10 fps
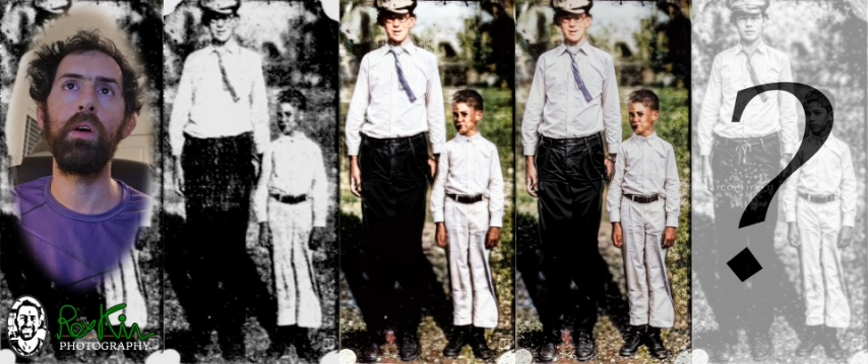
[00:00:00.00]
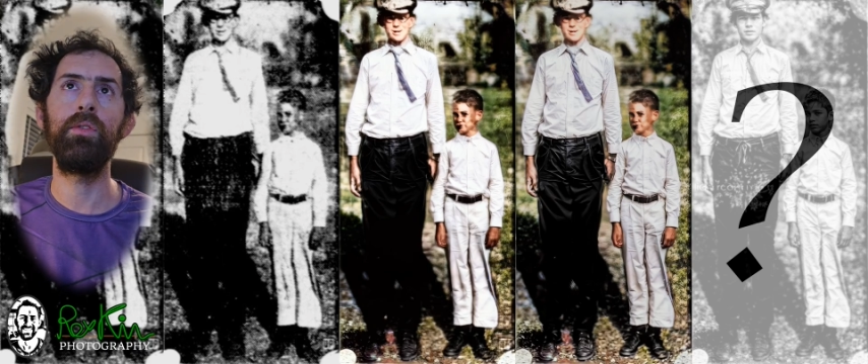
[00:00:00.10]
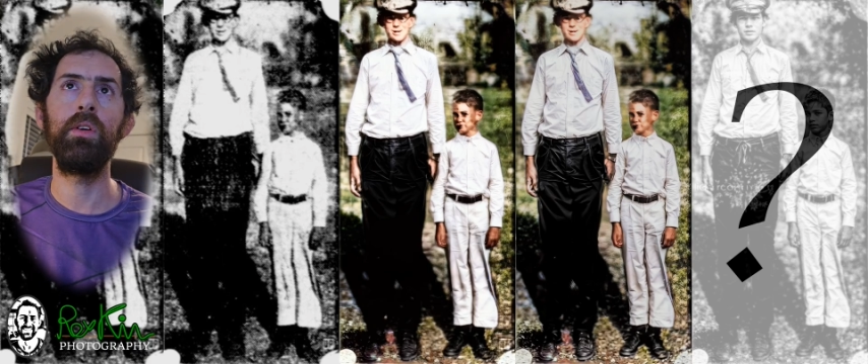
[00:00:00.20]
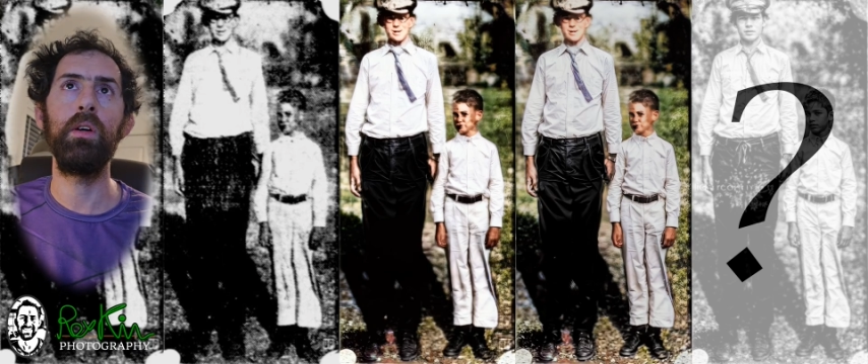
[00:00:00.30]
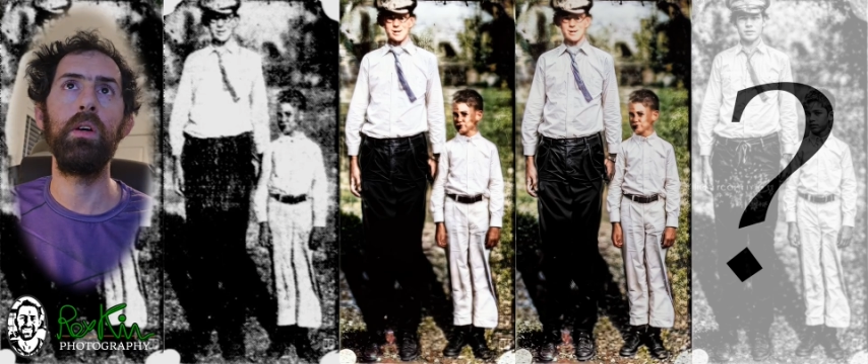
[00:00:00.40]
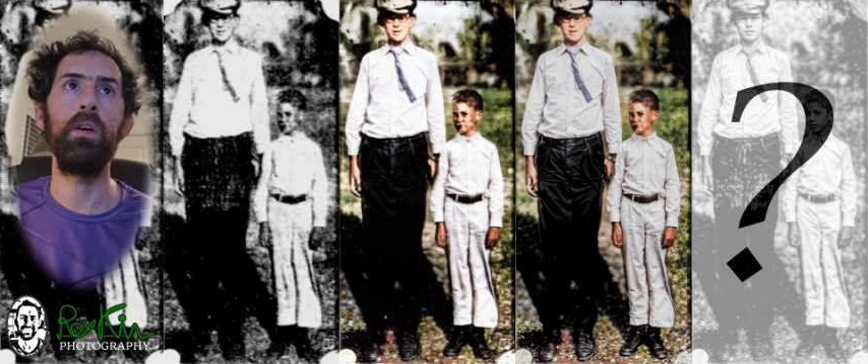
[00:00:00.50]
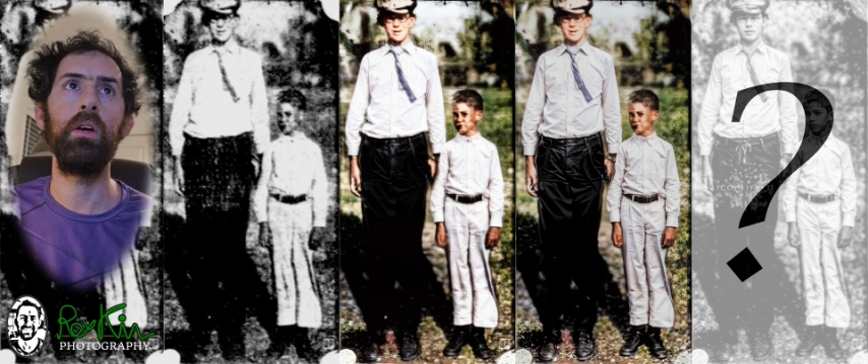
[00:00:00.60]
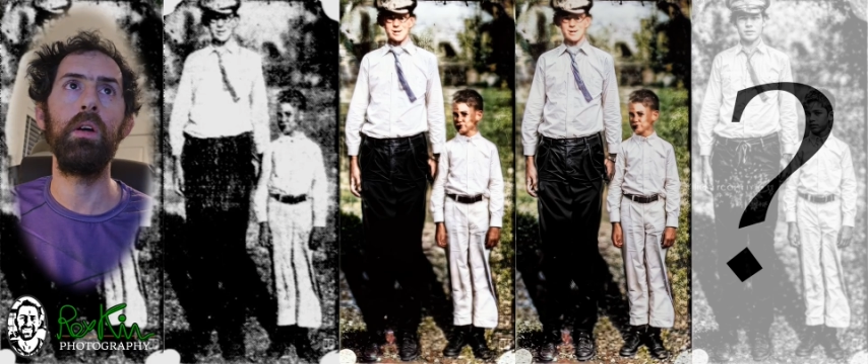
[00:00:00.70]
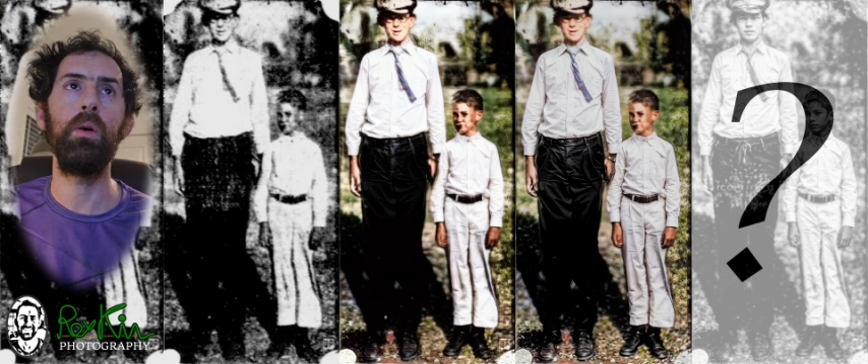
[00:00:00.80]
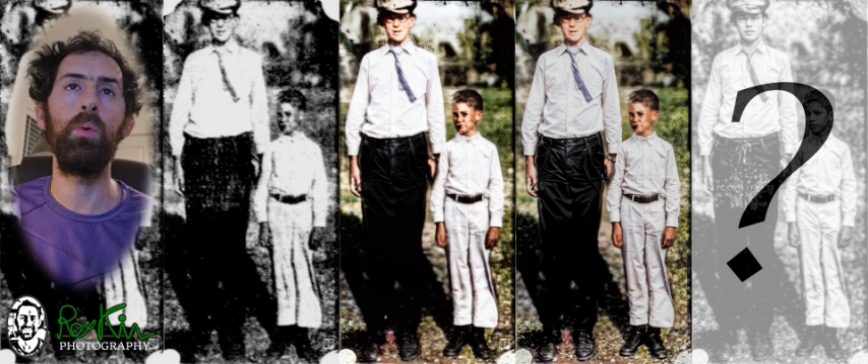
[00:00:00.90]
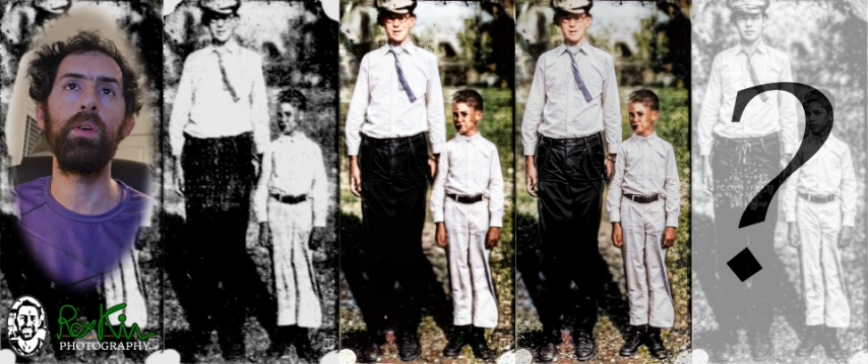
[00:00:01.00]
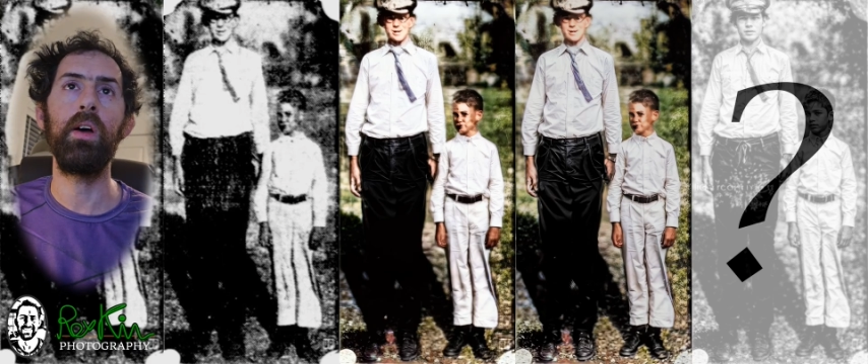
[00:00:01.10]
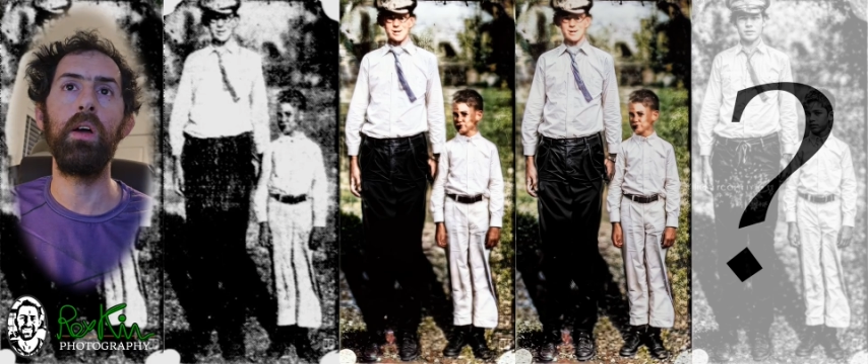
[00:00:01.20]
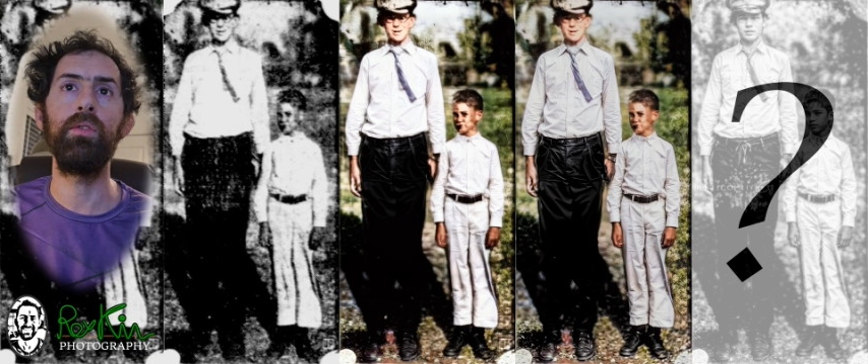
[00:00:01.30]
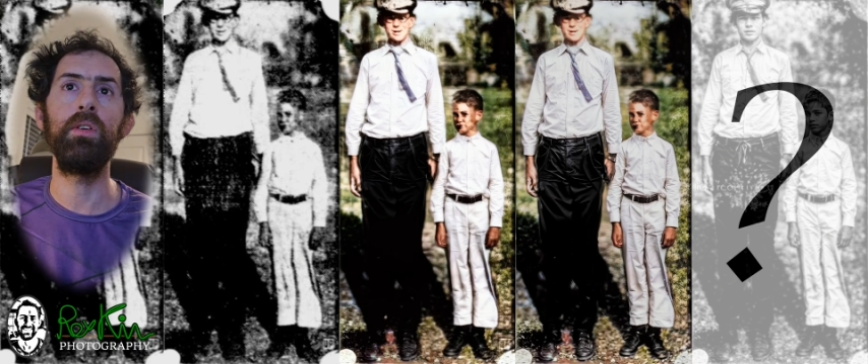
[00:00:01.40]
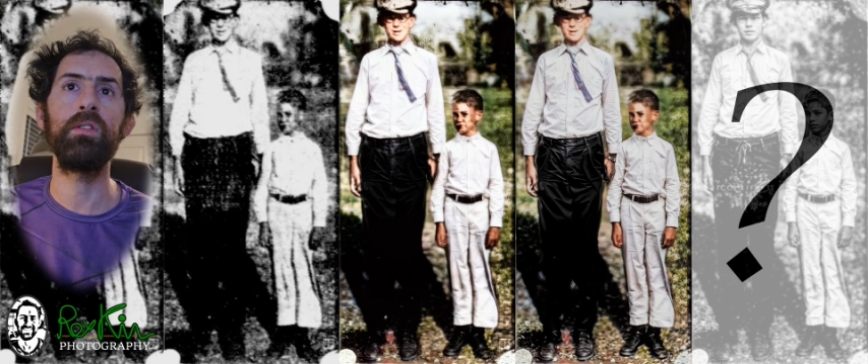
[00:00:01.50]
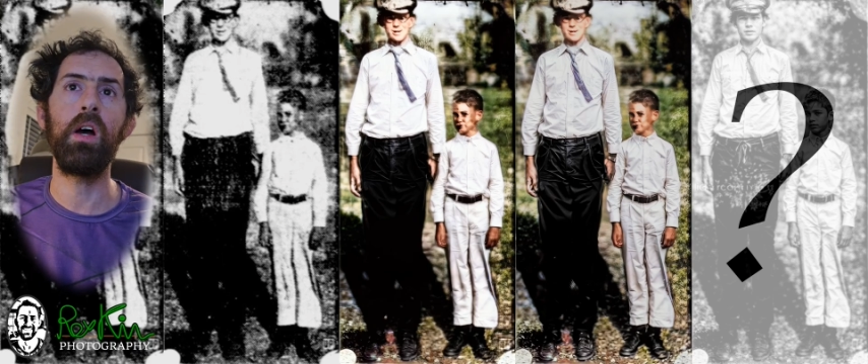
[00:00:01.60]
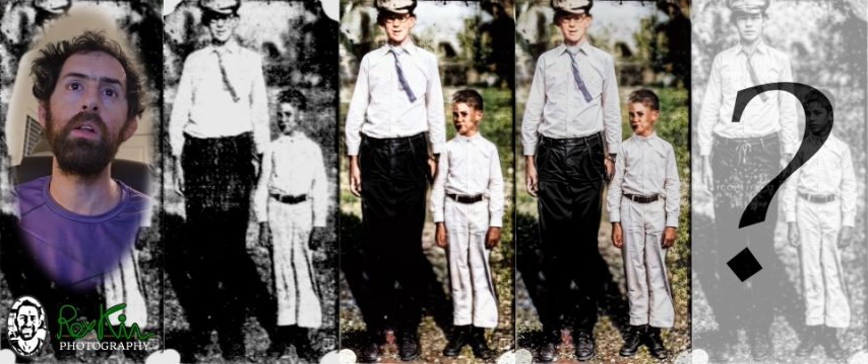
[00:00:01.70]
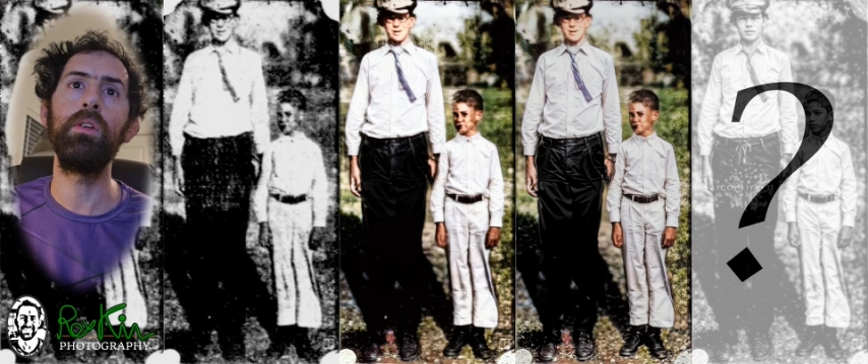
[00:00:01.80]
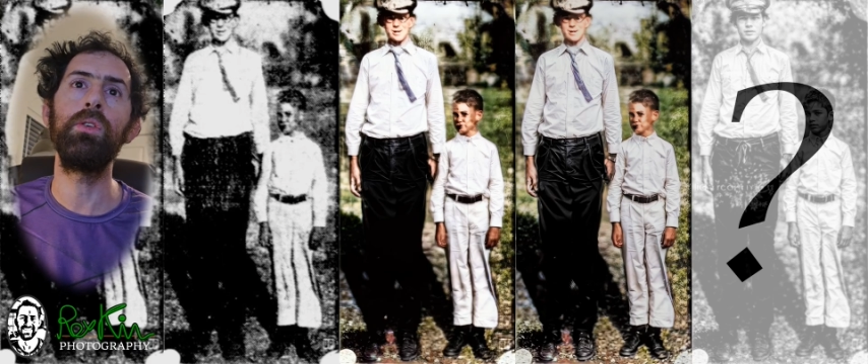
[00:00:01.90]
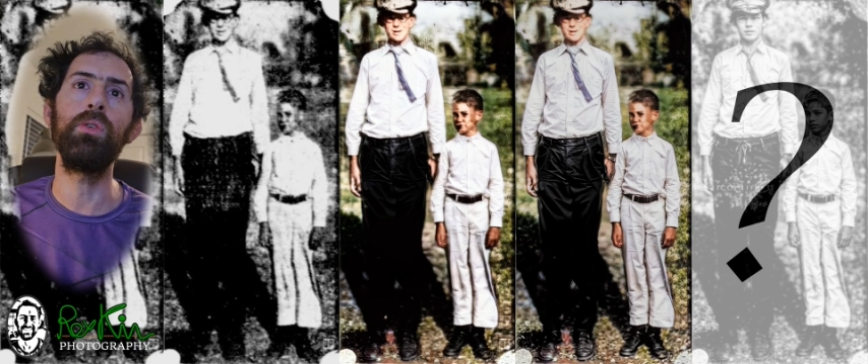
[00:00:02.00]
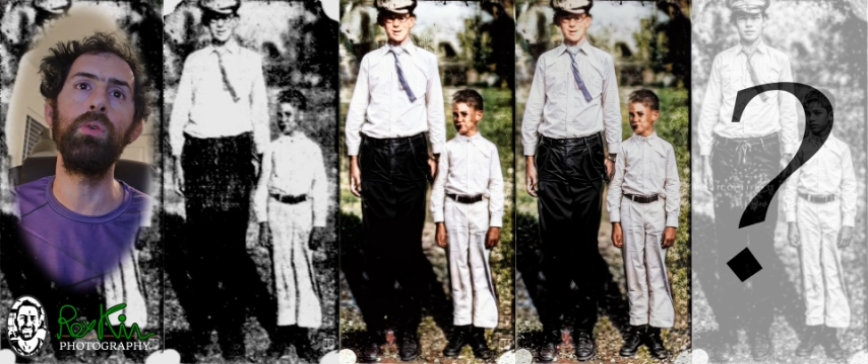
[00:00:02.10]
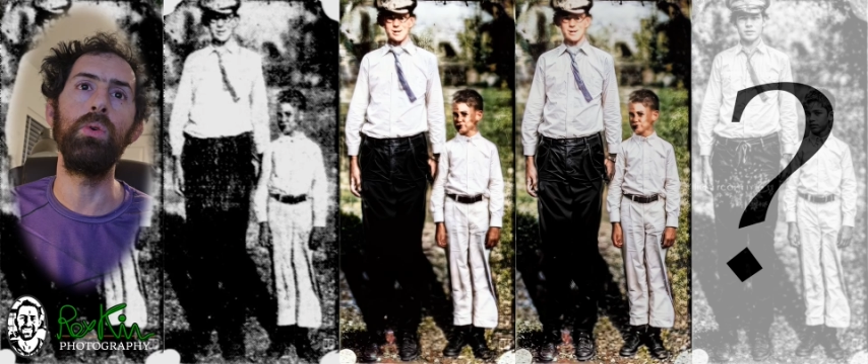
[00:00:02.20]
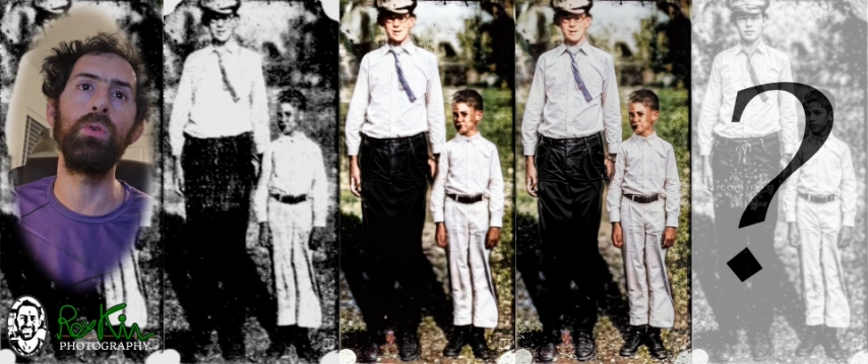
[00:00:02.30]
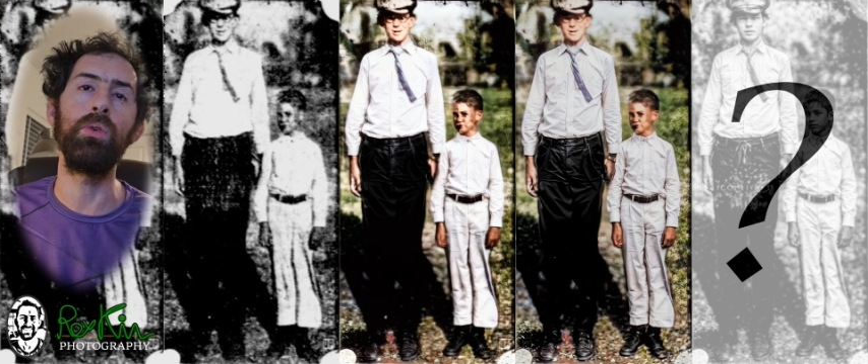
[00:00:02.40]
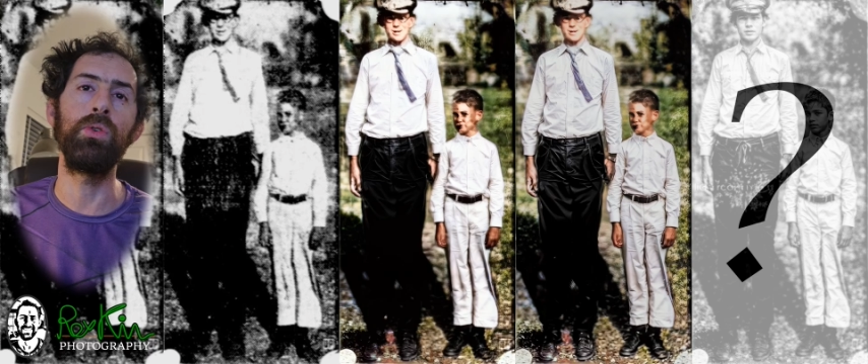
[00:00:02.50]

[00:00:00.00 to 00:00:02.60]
I have decided to